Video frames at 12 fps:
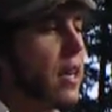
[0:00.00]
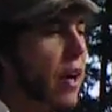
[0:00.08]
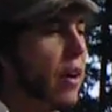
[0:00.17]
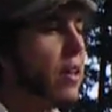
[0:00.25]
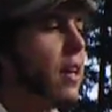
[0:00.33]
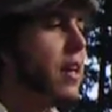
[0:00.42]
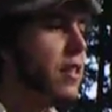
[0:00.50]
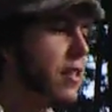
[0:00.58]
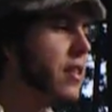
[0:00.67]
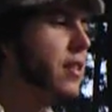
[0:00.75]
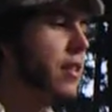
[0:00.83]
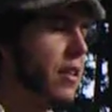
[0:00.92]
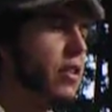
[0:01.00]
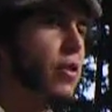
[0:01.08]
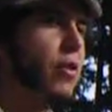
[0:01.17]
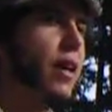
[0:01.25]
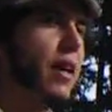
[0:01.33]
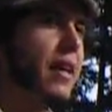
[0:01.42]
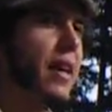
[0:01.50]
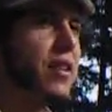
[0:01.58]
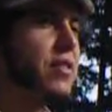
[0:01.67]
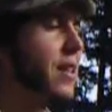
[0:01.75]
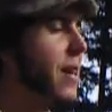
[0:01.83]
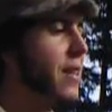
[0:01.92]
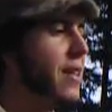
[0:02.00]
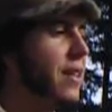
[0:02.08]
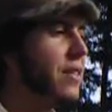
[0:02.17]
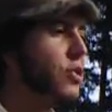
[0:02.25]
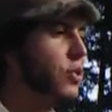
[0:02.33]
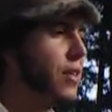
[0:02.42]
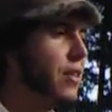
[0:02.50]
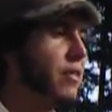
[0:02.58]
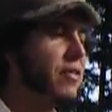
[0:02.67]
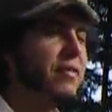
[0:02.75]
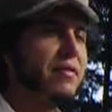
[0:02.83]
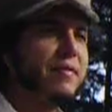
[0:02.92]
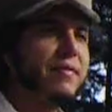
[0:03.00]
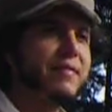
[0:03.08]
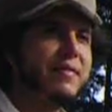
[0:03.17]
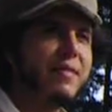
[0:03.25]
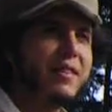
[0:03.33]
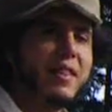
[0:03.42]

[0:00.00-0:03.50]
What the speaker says: Cow, yes, you're right. Cow's kind of sort of the